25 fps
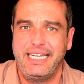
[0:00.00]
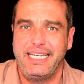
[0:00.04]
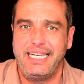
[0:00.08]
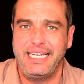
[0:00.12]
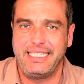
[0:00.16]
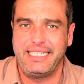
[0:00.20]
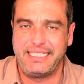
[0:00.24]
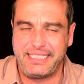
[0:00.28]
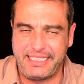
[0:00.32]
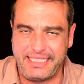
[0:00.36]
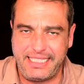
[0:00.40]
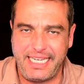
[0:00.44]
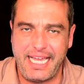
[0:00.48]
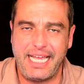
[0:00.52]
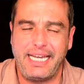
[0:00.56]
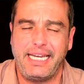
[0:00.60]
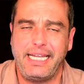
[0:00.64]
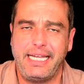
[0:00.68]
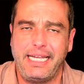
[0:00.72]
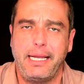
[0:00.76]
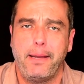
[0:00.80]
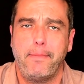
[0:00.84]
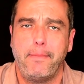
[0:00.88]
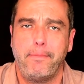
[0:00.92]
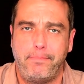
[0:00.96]
is
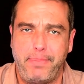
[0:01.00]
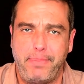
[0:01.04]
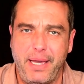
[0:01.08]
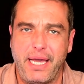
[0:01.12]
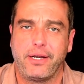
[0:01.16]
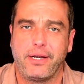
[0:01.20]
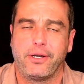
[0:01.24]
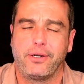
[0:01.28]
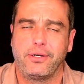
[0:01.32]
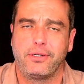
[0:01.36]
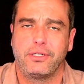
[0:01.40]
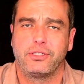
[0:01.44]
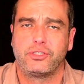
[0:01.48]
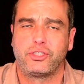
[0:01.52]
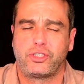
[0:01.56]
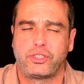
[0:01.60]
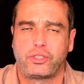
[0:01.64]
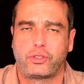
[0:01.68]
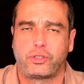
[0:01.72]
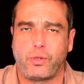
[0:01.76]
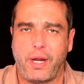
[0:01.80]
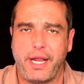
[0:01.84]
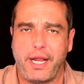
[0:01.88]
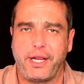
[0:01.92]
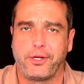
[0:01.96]
getting better
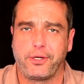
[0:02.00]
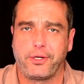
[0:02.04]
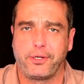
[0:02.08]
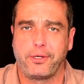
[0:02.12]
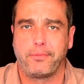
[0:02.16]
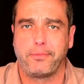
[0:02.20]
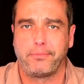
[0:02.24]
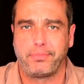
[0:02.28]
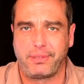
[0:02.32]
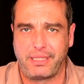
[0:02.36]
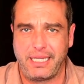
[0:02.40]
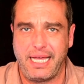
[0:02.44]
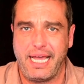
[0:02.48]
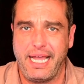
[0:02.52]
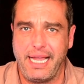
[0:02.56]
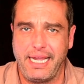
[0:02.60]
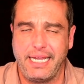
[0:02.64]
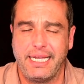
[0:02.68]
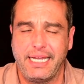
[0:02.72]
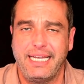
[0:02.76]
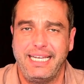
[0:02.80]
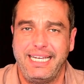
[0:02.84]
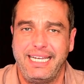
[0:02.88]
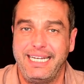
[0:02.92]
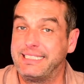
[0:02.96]
striker play.
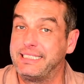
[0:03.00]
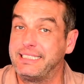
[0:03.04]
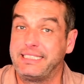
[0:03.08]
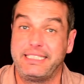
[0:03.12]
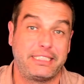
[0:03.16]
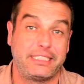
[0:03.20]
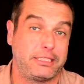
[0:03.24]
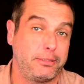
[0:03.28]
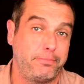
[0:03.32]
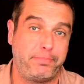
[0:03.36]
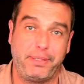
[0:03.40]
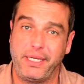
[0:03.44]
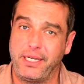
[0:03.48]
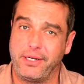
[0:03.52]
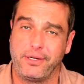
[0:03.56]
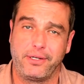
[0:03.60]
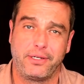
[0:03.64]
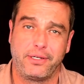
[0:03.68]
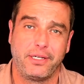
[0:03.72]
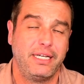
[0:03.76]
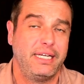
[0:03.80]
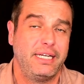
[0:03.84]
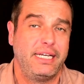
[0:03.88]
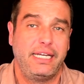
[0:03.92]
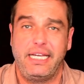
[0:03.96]
It's disappeared.
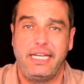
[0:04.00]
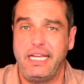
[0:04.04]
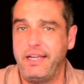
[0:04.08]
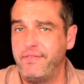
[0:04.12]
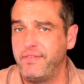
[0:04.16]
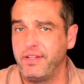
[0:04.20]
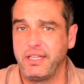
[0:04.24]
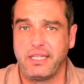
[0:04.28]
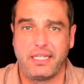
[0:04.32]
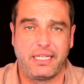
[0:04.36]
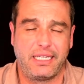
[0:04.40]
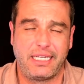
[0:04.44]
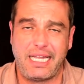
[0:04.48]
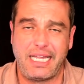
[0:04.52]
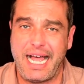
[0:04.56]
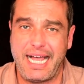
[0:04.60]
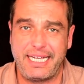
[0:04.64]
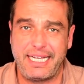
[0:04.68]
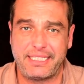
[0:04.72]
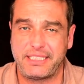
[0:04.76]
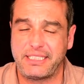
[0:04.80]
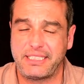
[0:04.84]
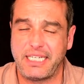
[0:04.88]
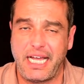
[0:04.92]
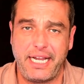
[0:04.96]
Even the
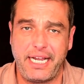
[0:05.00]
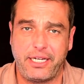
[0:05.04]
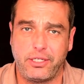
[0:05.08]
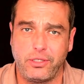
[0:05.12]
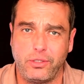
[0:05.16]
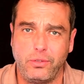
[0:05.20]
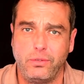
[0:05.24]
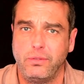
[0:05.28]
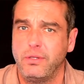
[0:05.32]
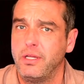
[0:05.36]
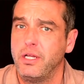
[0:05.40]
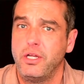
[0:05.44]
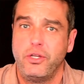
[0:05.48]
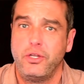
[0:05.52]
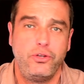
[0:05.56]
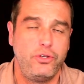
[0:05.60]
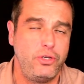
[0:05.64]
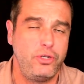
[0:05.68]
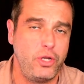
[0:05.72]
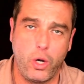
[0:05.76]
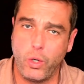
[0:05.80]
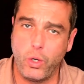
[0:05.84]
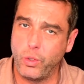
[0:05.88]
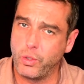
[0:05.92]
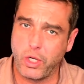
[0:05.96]
last cycle,
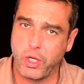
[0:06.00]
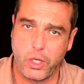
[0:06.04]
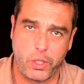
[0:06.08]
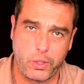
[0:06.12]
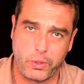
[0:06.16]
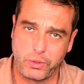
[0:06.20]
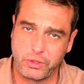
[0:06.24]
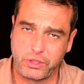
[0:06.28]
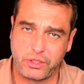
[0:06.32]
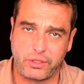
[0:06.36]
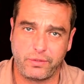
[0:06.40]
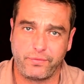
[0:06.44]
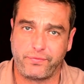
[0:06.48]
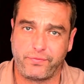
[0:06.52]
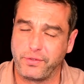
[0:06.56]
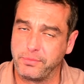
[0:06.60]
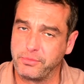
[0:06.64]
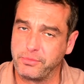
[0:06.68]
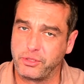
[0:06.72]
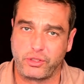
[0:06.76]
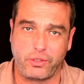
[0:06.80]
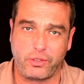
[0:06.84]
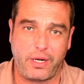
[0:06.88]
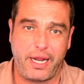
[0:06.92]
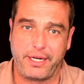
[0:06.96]
no goals from
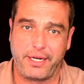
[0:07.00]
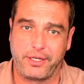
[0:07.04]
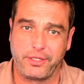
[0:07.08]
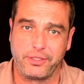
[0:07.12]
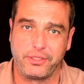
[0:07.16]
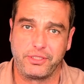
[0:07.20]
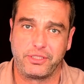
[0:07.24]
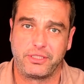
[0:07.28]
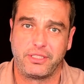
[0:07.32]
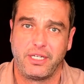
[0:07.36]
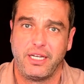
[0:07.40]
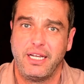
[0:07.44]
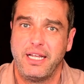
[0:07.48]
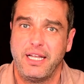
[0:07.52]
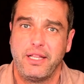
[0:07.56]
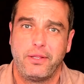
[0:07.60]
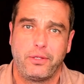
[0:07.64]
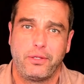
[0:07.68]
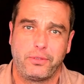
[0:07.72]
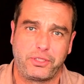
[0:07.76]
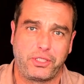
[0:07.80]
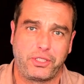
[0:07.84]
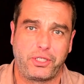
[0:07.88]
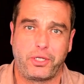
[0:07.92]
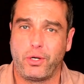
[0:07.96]
strikers.
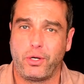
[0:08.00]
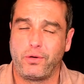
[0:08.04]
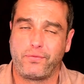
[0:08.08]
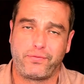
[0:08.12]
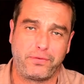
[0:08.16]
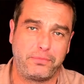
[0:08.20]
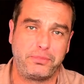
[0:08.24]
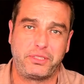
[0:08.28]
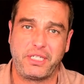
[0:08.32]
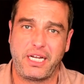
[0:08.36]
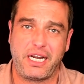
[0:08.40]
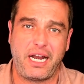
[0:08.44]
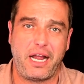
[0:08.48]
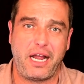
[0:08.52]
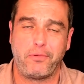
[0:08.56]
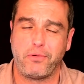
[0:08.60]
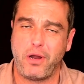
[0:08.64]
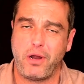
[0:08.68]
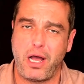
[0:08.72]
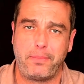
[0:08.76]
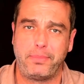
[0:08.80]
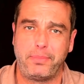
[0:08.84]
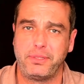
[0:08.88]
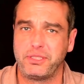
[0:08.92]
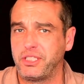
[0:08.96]
There was a goal from Jedi
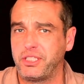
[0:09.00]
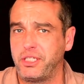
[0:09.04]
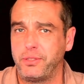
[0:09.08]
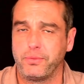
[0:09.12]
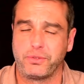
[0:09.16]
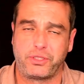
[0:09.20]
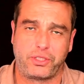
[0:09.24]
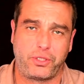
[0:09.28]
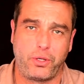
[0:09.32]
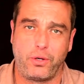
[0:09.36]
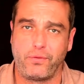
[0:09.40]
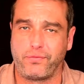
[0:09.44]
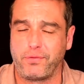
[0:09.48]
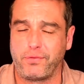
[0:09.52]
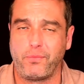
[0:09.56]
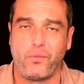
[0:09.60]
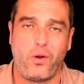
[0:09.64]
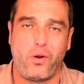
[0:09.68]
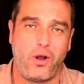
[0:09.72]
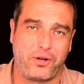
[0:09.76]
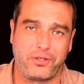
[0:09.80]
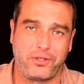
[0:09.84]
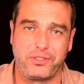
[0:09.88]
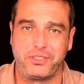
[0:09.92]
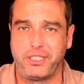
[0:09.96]
Robinson, there was a goal from
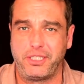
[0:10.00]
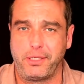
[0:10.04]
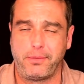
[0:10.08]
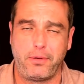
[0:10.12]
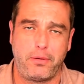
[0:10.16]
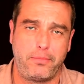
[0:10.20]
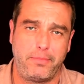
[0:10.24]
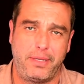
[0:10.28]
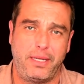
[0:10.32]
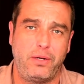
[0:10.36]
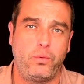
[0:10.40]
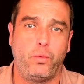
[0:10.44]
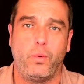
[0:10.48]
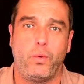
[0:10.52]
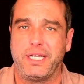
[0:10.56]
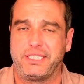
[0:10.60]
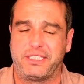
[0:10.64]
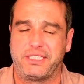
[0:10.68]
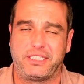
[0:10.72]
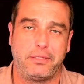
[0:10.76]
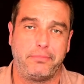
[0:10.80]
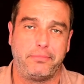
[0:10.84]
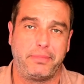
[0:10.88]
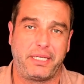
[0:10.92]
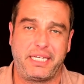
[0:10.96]
Walker Zimmerman,
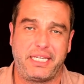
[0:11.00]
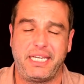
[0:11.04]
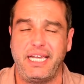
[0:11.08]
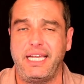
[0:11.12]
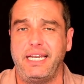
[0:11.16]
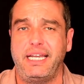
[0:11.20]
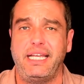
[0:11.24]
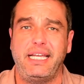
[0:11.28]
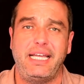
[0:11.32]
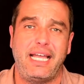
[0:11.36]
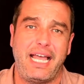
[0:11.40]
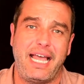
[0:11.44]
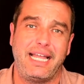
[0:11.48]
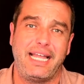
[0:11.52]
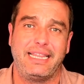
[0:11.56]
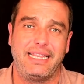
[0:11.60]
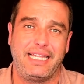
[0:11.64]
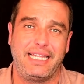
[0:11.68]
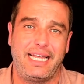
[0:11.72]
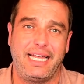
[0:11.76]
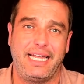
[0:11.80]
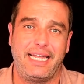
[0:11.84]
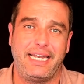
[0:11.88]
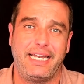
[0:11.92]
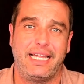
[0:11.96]
Weston McKennie, and
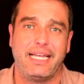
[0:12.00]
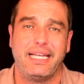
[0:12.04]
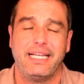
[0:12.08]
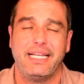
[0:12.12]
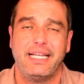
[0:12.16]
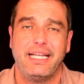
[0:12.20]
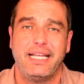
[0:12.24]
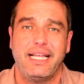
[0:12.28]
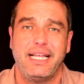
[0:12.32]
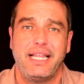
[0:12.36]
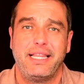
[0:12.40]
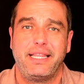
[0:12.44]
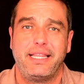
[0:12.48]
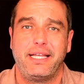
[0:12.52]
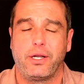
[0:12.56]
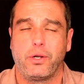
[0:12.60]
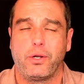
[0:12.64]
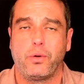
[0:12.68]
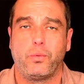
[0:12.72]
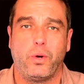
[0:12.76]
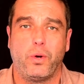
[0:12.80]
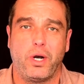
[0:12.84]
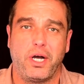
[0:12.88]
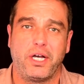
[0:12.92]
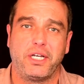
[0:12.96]
then there
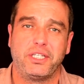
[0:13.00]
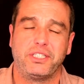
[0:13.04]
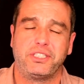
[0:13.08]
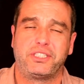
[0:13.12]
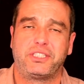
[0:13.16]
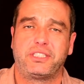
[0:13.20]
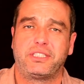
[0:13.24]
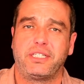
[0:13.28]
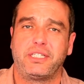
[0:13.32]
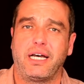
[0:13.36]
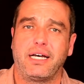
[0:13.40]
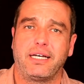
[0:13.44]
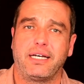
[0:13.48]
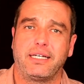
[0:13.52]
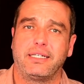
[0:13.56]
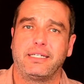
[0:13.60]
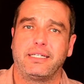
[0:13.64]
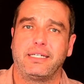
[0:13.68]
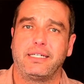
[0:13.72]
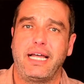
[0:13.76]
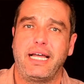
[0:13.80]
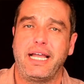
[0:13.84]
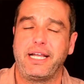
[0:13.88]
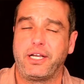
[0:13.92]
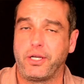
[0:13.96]
was
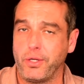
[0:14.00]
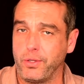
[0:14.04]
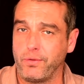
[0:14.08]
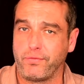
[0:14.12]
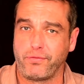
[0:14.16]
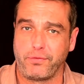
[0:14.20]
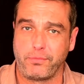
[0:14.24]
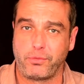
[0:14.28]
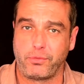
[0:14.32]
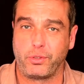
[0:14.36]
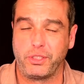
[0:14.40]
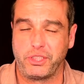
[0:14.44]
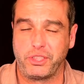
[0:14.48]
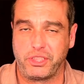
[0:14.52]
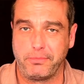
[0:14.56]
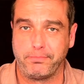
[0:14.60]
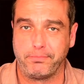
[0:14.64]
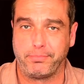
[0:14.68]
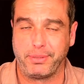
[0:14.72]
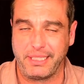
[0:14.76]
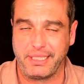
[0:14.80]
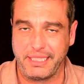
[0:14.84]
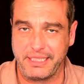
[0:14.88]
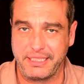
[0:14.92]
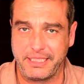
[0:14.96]
uh, a goal from Christian
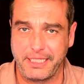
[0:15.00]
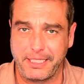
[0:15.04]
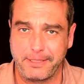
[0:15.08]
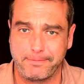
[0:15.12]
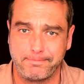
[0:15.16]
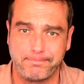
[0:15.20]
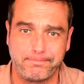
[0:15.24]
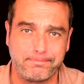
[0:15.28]
Pulisic.